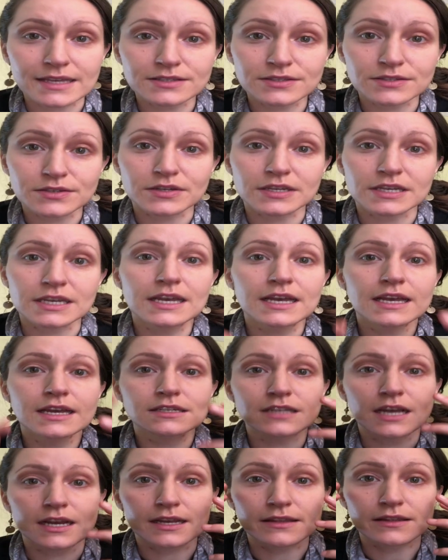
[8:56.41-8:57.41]
So to
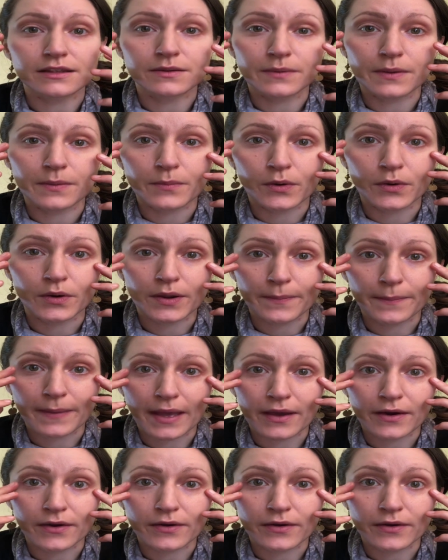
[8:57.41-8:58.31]
talk a little bit more about